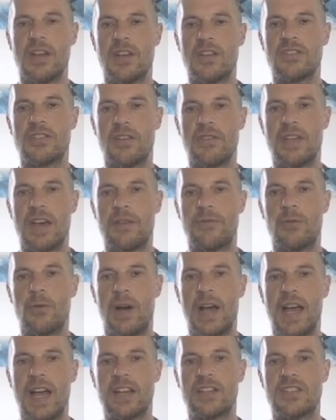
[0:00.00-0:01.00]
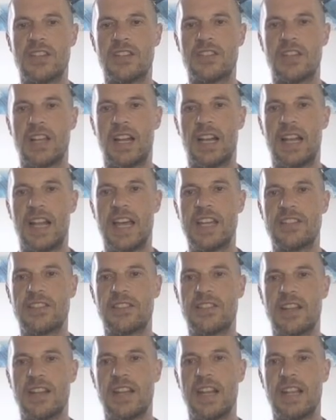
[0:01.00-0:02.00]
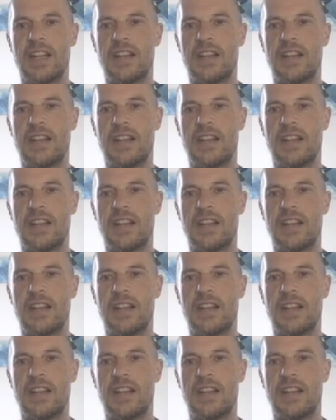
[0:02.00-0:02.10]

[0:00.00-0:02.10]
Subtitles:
so therefore x is less than